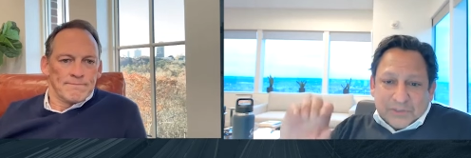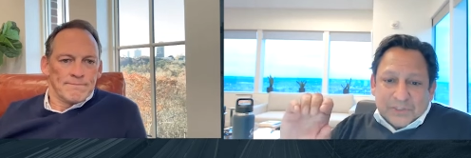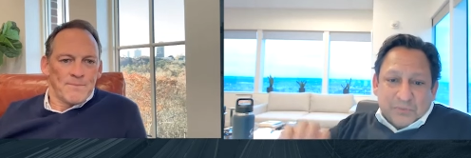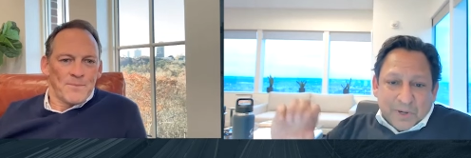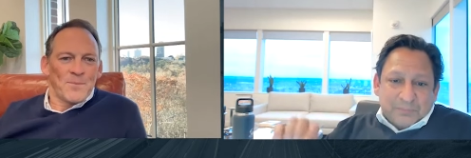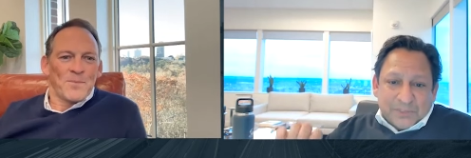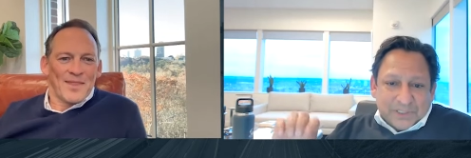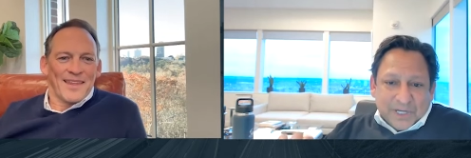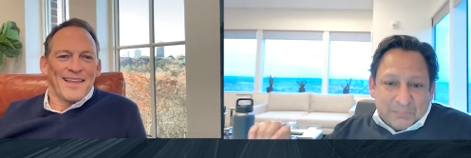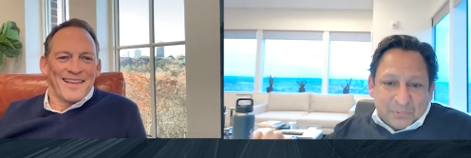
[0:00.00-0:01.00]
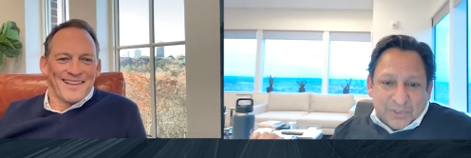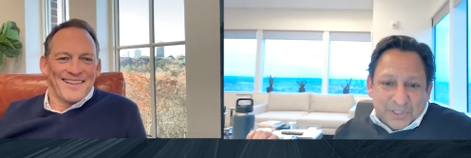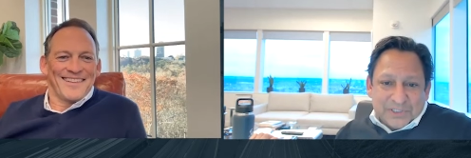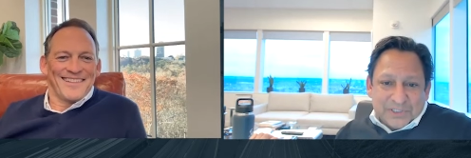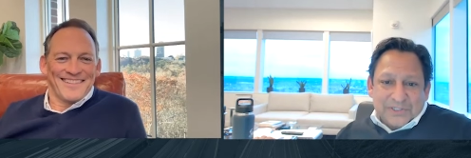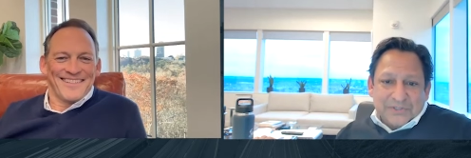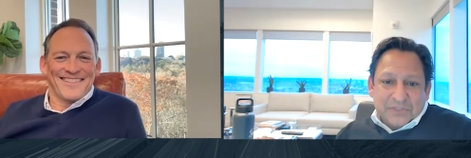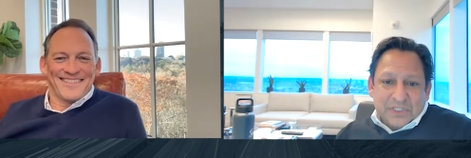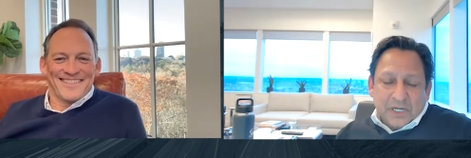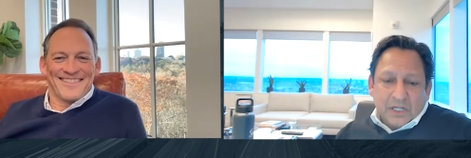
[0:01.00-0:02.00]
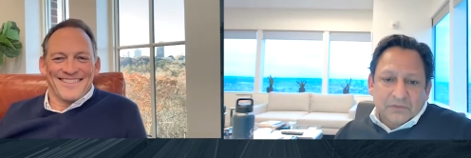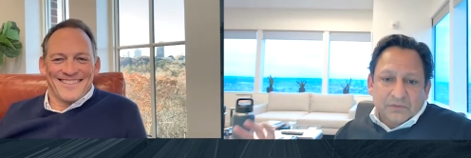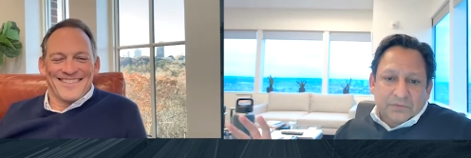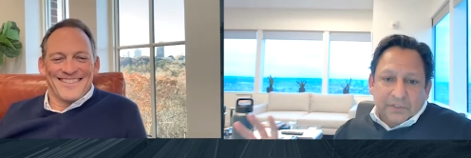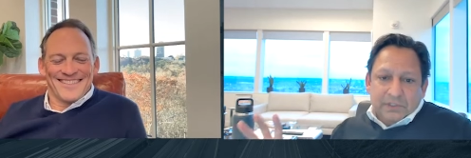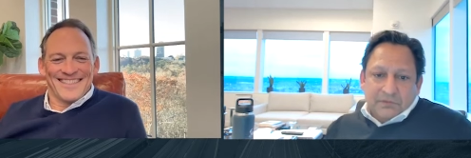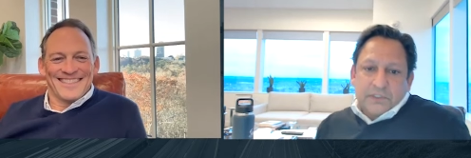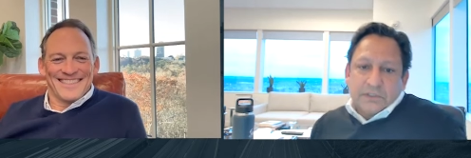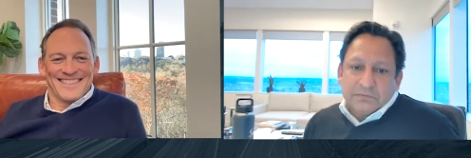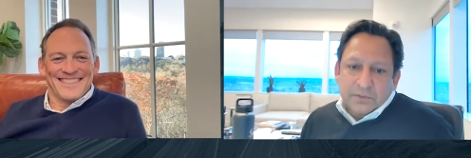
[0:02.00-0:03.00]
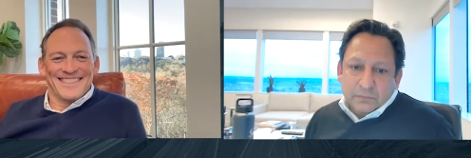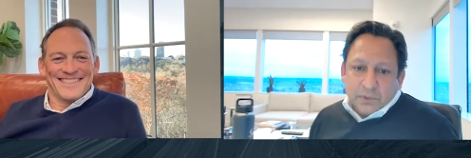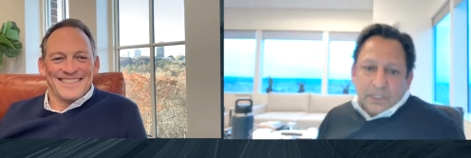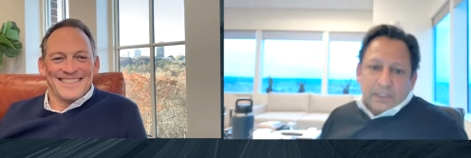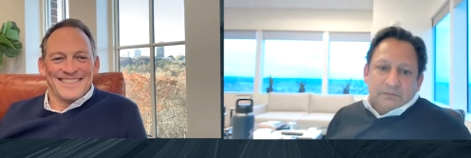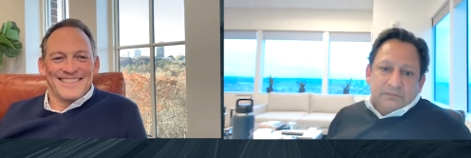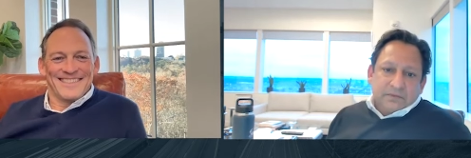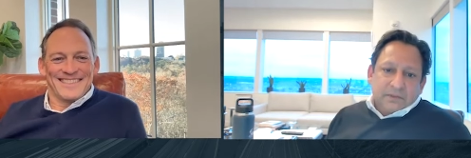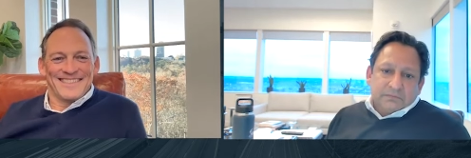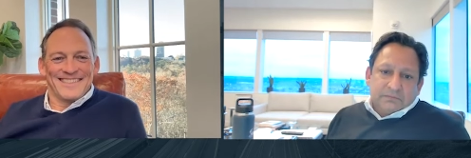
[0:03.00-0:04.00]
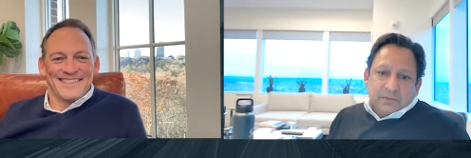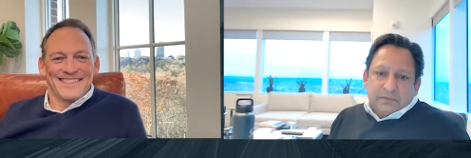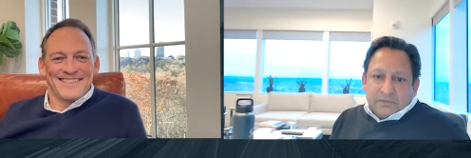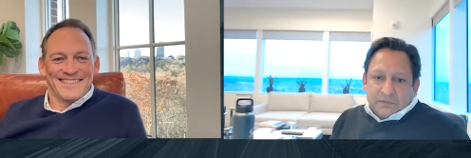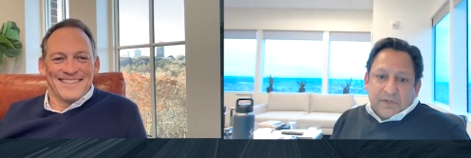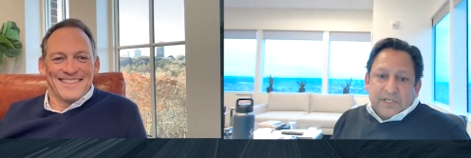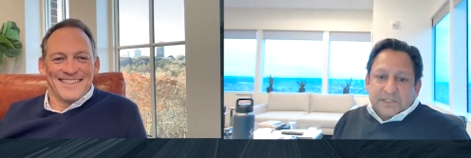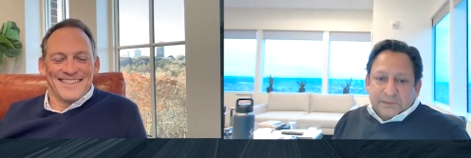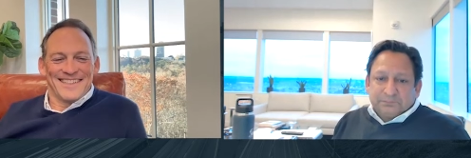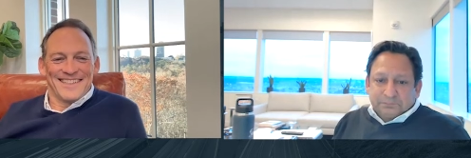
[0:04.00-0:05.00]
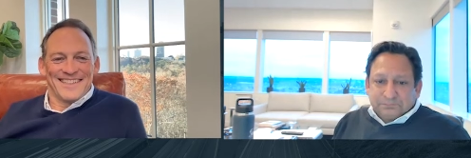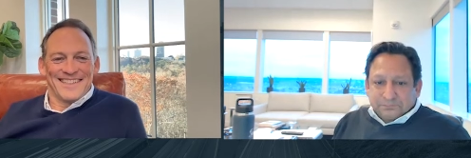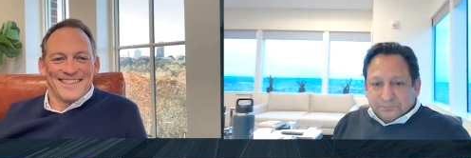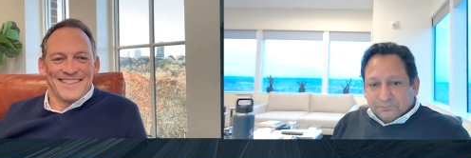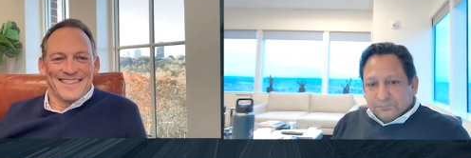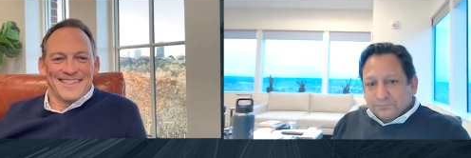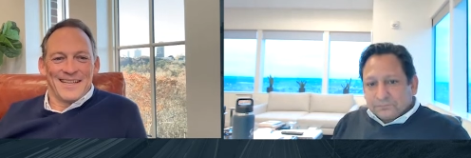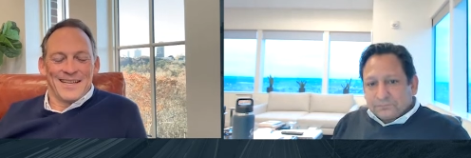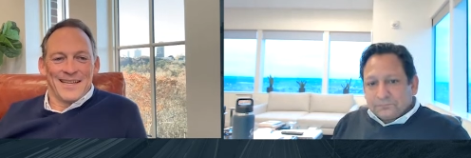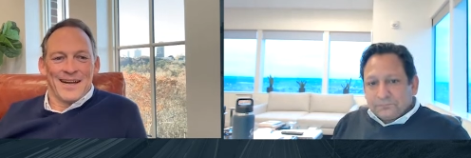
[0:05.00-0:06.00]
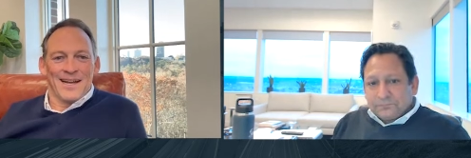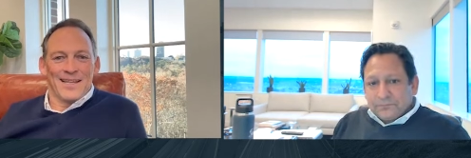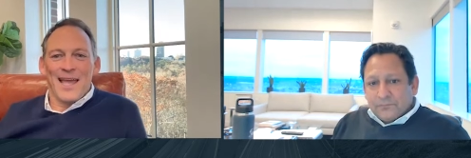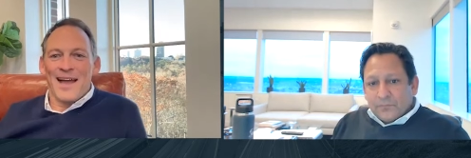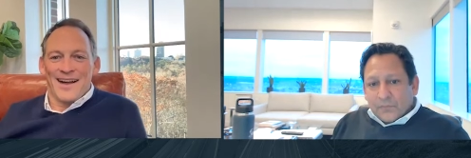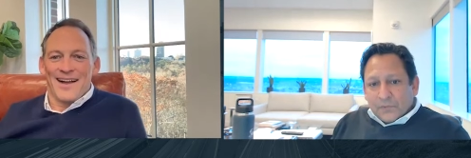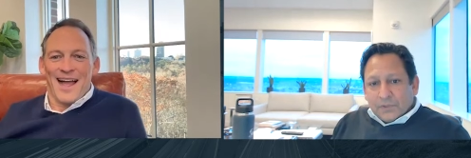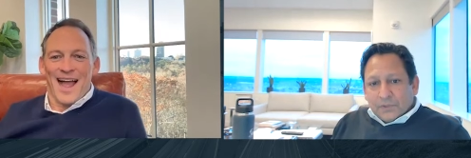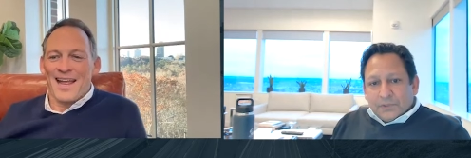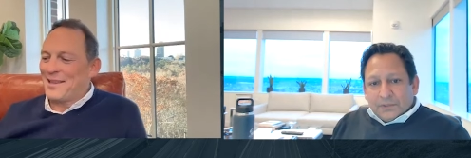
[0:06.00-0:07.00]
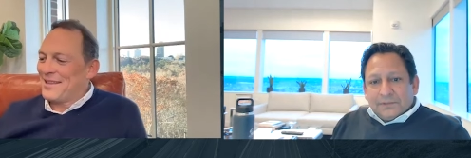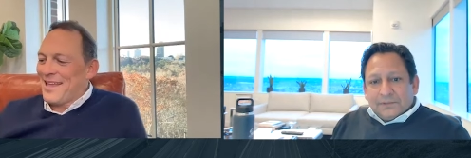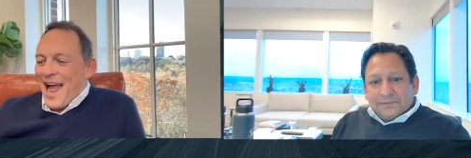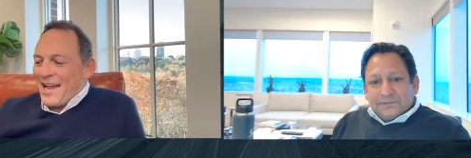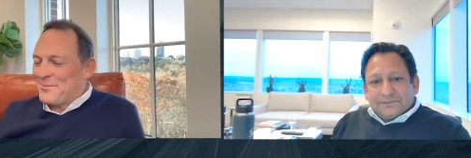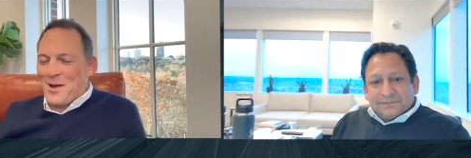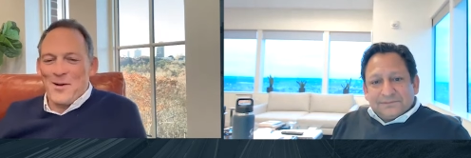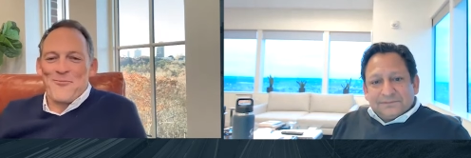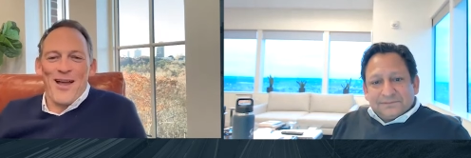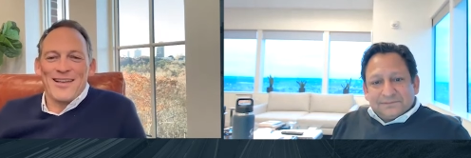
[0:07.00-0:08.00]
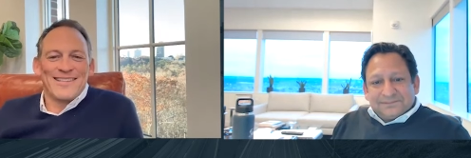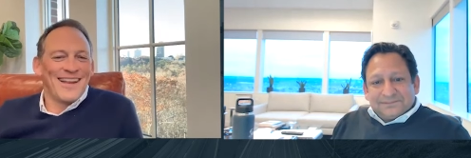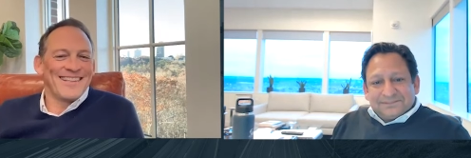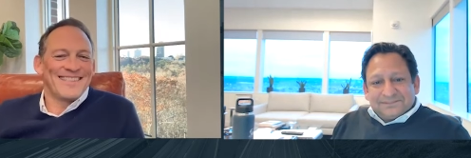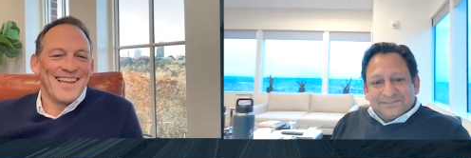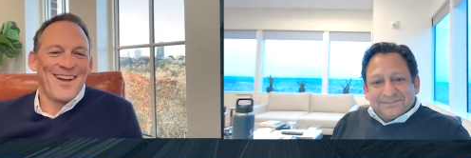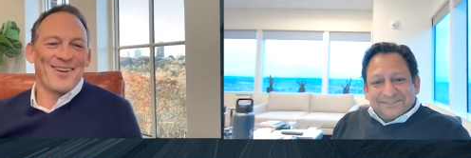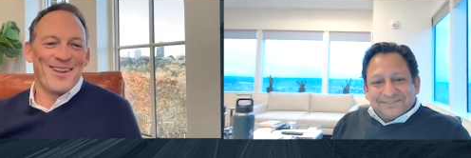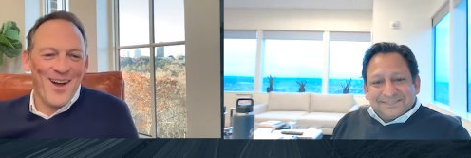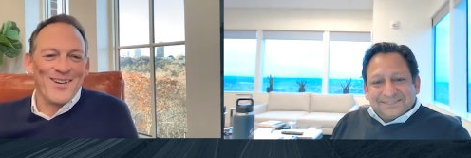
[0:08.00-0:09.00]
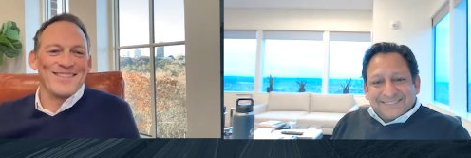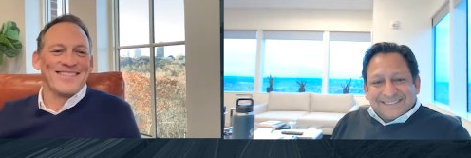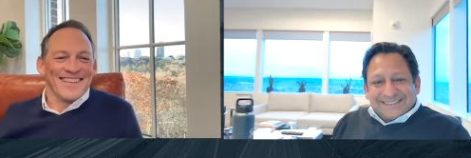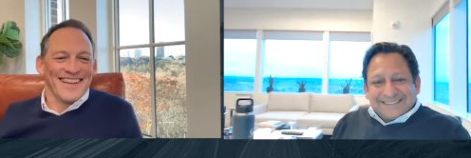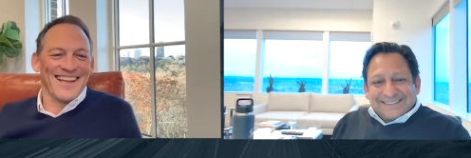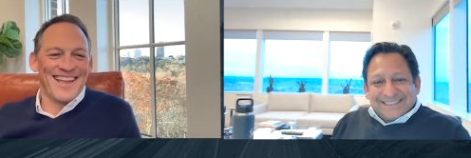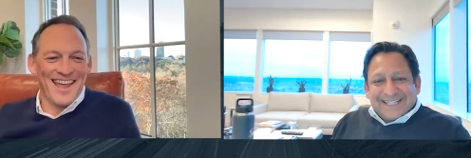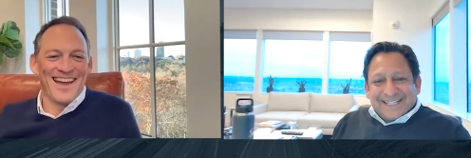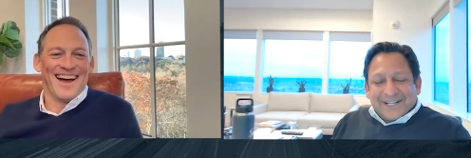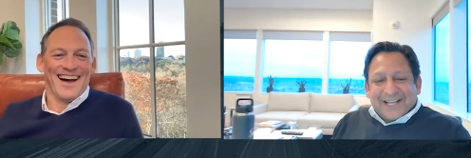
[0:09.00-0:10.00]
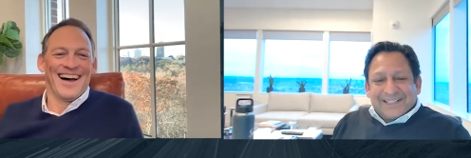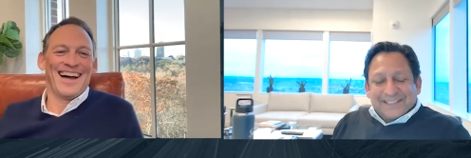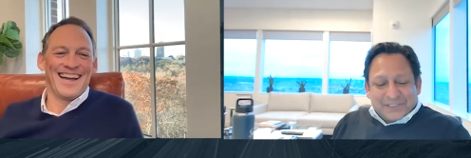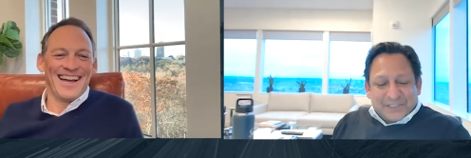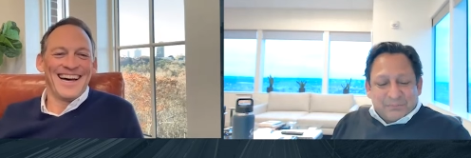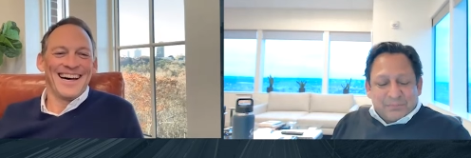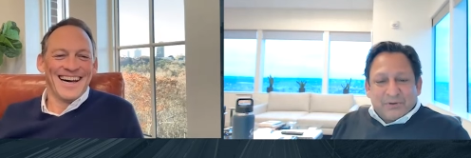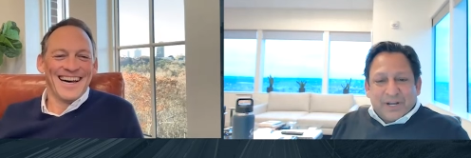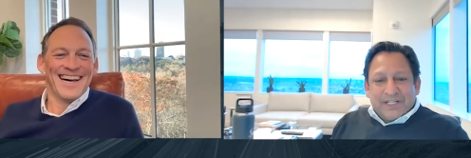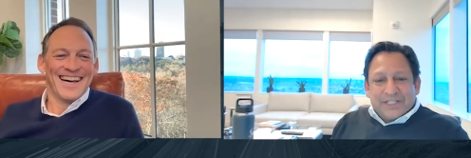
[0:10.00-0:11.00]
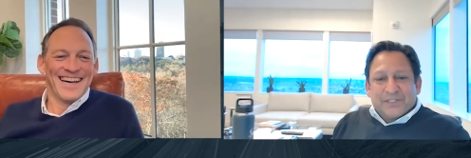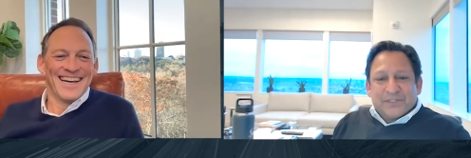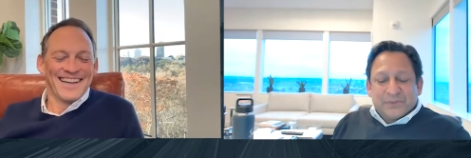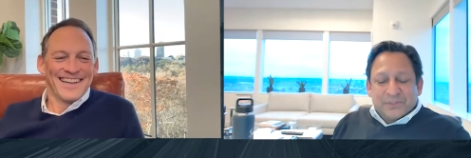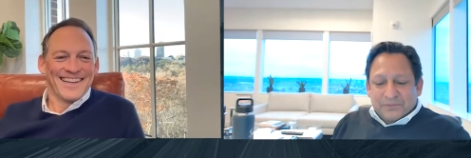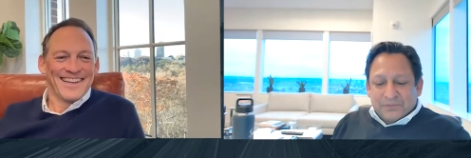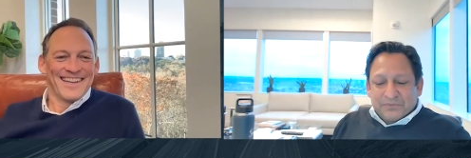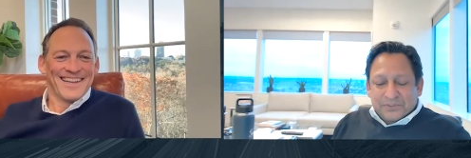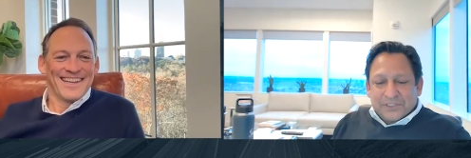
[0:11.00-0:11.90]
Speaker 1: disrupting the operations of the hotel. It's a very, very different way of, of, of investing.
Speaker 2: Uh, yeah, I, I, am fascinated to see how it goes. I yeah, I, I think it's going to be great. He's going to do a terrific